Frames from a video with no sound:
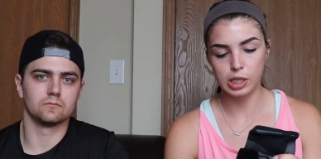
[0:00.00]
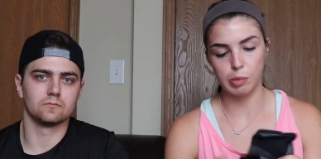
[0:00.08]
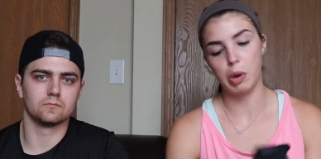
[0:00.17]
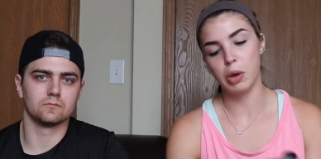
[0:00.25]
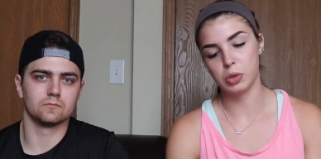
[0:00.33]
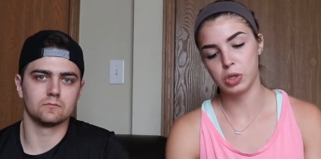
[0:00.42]
Speaker 1: it's
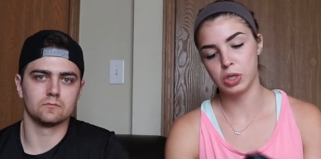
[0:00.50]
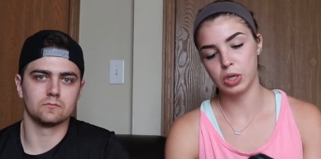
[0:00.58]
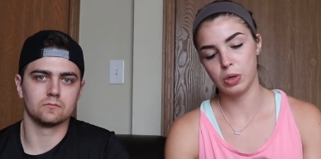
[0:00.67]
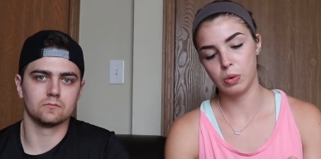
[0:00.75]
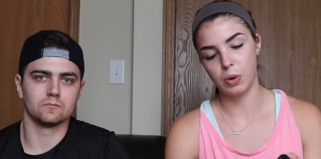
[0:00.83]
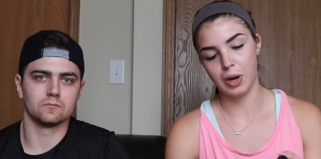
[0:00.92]
supposed
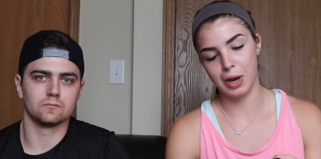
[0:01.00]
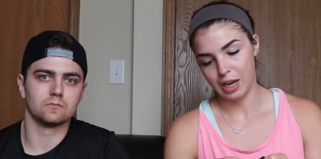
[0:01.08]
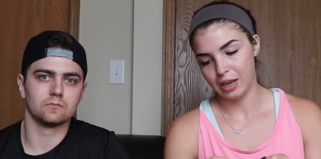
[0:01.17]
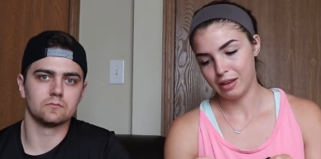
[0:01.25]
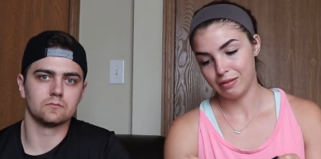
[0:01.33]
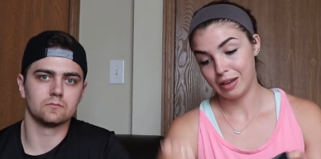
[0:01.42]
to
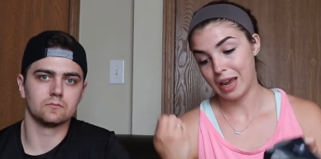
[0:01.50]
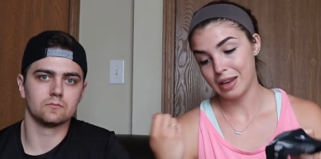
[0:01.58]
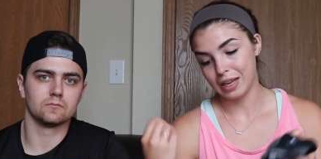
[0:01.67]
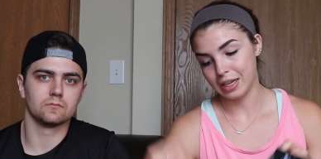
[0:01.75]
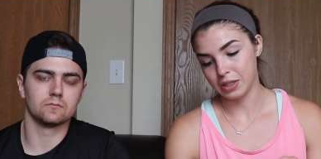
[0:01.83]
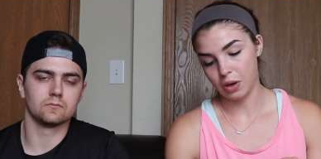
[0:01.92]
and
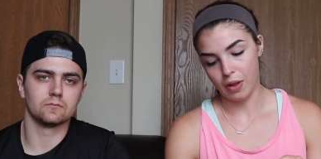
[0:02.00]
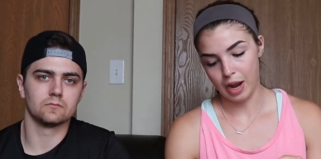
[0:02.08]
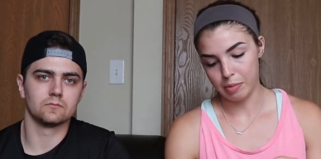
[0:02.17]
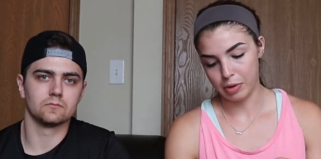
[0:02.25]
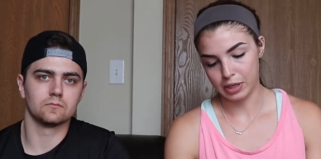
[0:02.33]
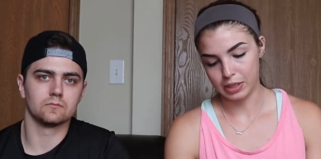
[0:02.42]
that that's all
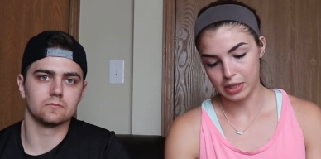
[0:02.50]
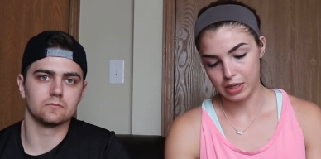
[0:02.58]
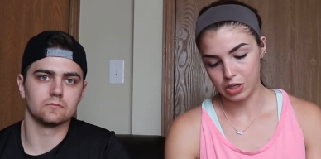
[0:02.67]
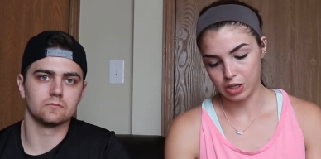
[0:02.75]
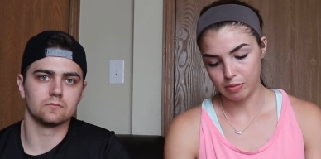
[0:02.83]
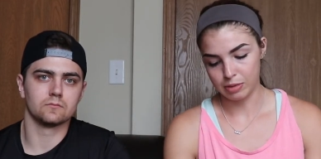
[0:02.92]
I bring to
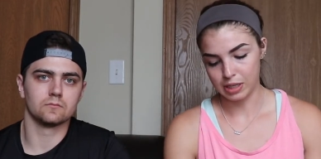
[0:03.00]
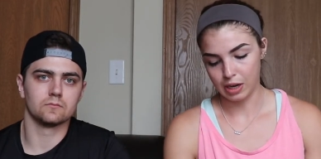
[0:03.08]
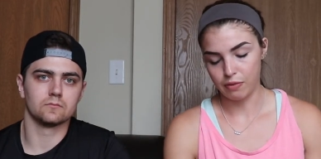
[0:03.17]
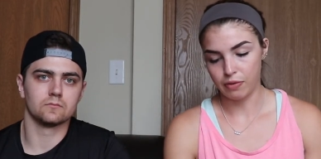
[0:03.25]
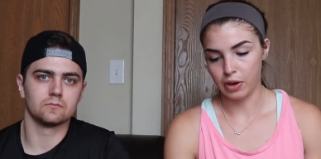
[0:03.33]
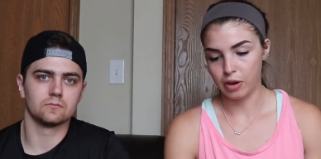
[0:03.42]
the gym
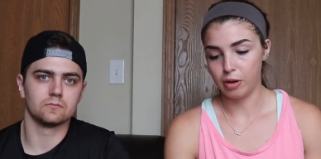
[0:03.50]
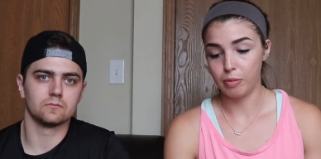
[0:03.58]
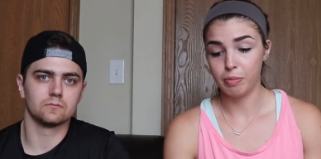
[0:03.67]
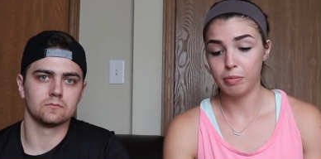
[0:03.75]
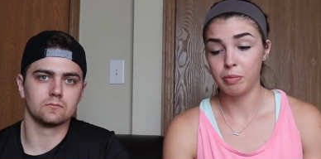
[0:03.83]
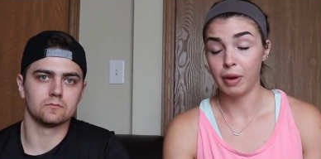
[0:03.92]
aside
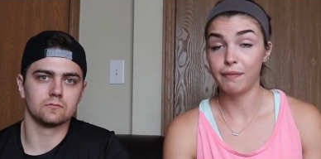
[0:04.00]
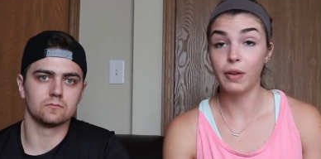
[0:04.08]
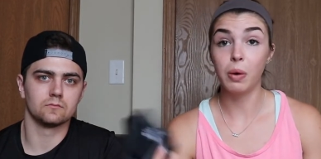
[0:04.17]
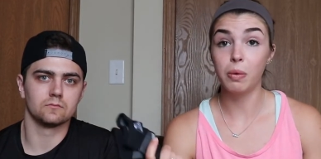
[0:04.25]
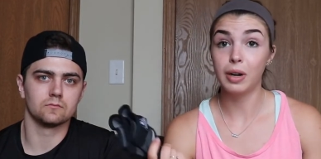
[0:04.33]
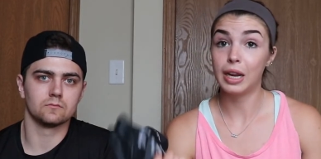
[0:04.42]
from my
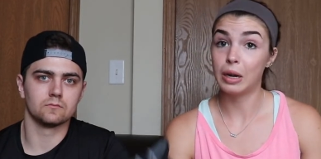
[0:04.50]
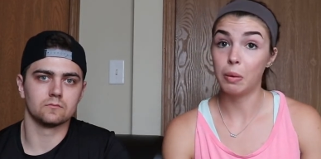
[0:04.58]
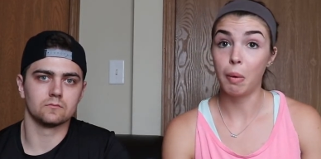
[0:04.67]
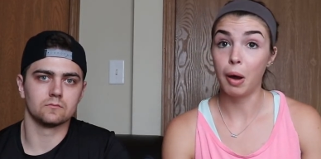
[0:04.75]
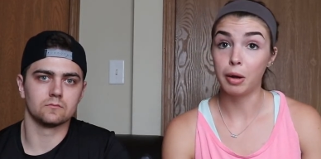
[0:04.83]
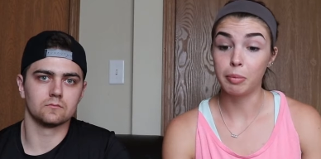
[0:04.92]
phone and
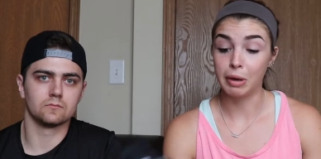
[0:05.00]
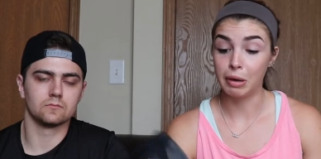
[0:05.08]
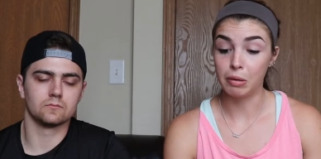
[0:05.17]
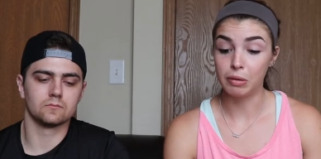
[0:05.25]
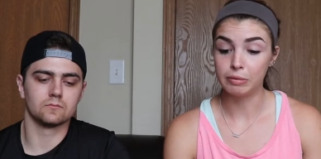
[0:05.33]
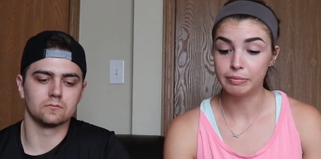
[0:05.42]
a water
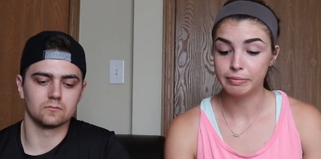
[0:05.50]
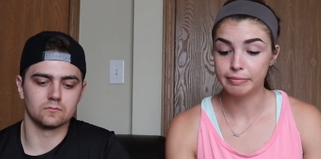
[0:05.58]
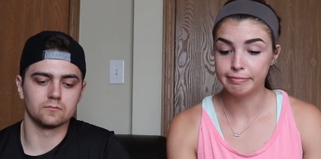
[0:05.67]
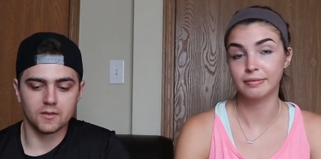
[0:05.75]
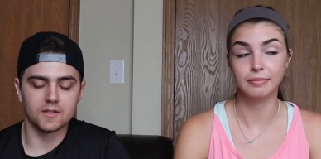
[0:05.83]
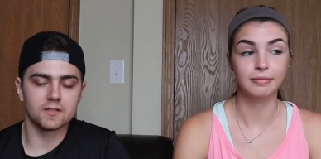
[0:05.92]
bottle.
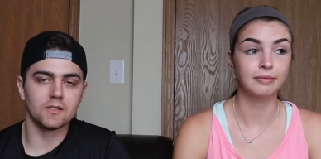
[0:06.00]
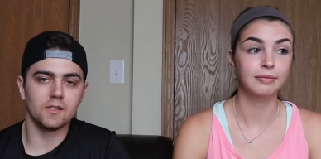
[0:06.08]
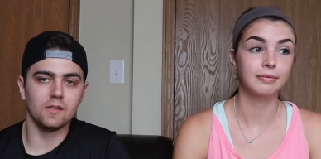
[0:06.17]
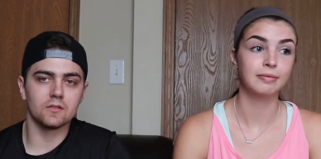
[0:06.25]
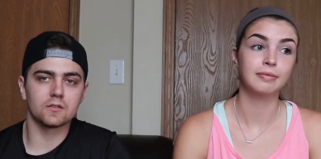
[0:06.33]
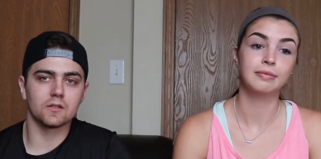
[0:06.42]
Speaker 2: This
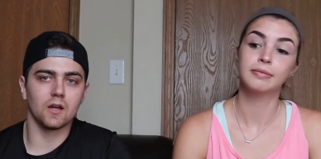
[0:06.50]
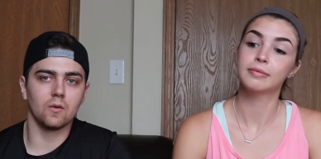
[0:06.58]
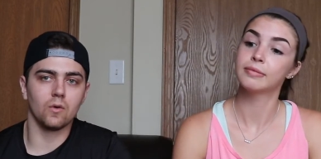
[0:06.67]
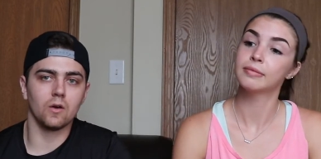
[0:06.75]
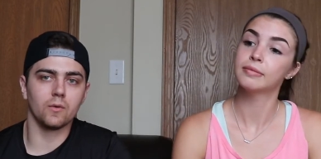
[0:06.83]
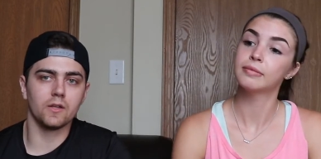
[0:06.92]
is kind
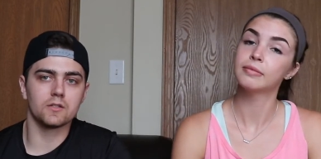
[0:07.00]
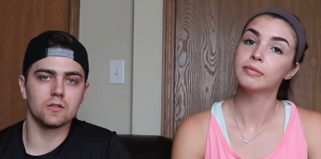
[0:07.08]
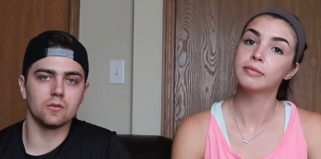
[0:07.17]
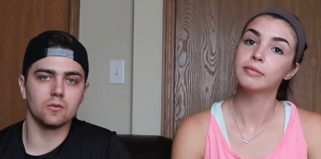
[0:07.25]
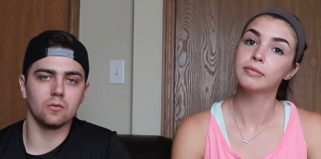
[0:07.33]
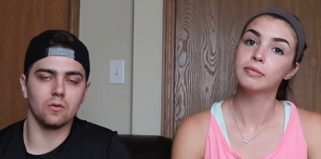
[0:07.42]
of what we
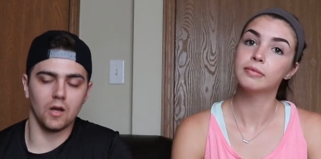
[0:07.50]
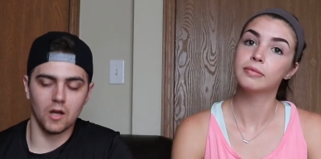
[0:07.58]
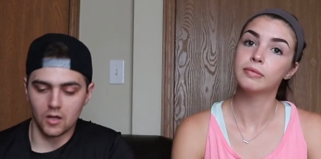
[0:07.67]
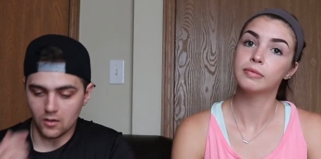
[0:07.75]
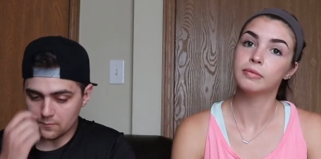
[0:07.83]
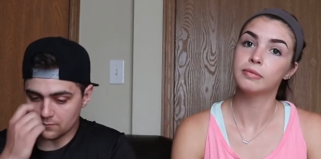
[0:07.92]
do
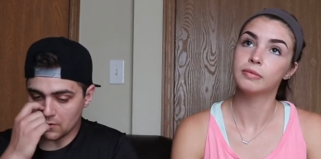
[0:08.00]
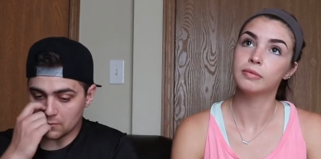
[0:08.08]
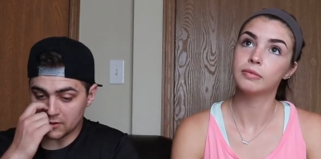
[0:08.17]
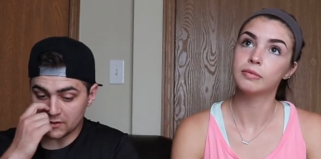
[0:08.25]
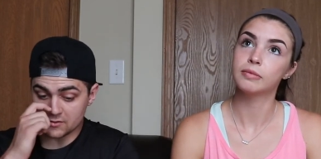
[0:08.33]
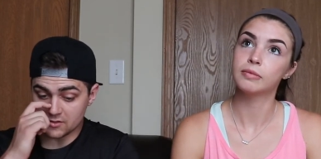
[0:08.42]
um,
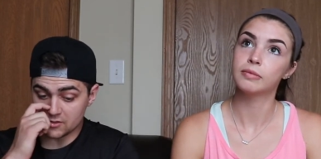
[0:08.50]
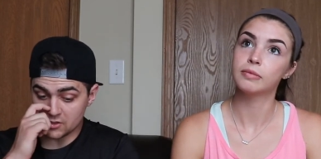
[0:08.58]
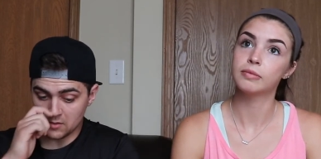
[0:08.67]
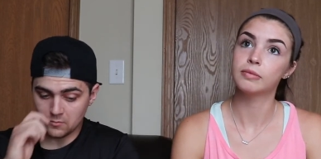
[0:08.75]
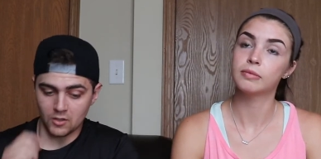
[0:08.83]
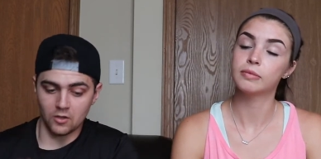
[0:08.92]
bring it to the
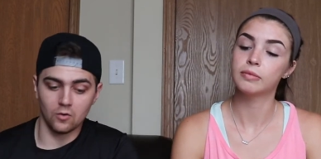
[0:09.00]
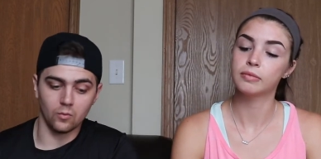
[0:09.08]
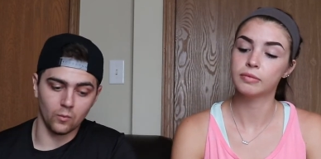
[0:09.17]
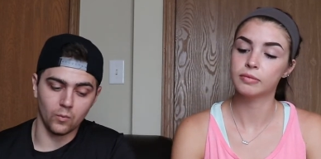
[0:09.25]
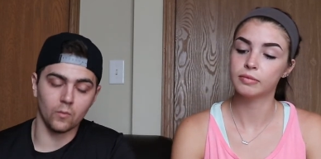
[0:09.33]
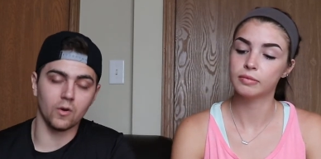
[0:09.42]
gym you
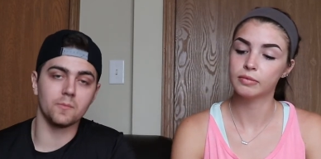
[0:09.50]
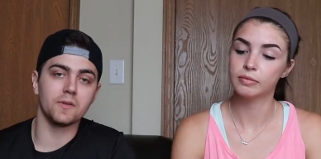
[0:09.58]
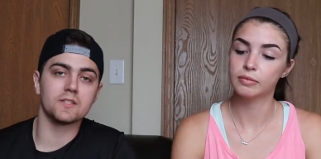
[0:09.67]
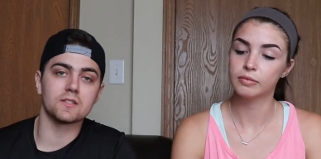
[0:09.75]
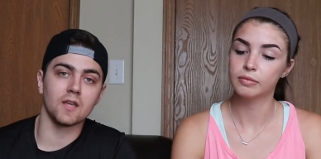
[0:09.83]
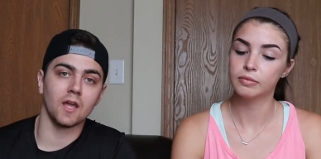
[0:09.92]
know we want to
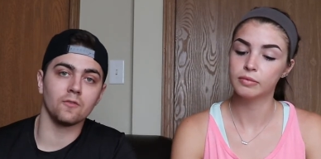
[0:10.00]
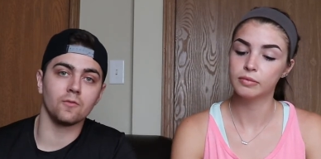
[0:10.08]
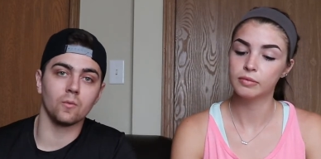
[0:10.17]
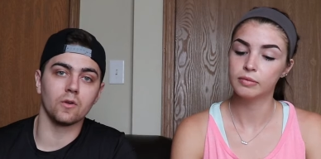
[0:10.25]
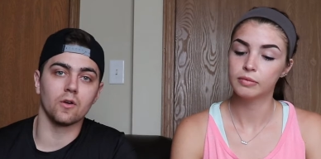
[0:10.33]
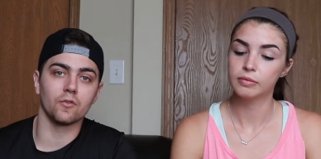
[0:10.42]
be safe
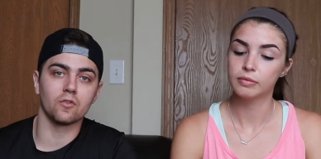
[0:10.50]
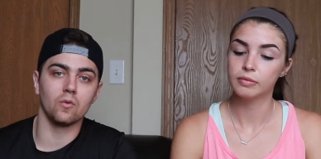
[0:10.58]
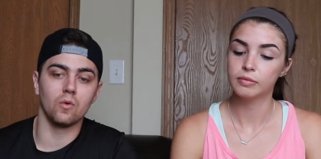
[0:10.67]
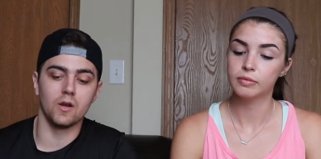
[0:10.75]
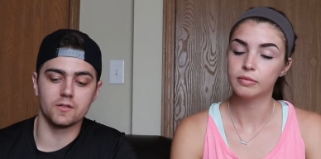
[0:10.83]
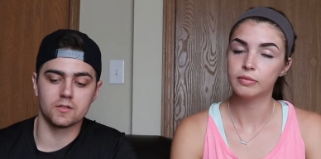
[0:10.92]
and we
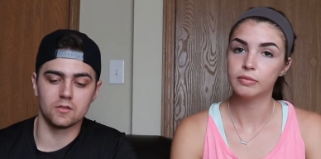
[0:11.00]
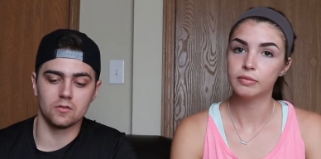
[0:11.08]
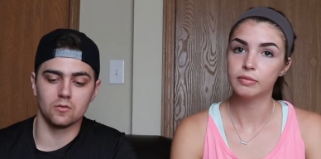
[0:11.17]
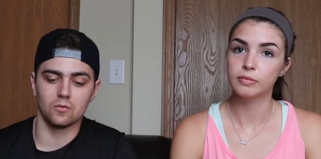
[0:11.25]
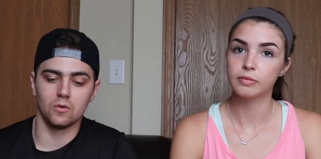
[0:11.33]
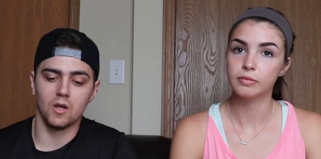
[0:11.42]
also want
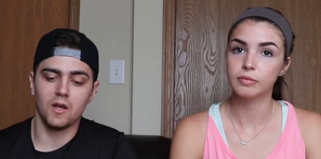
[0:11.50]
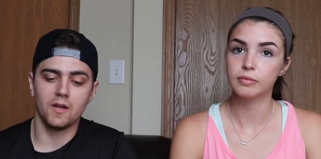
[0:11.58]
to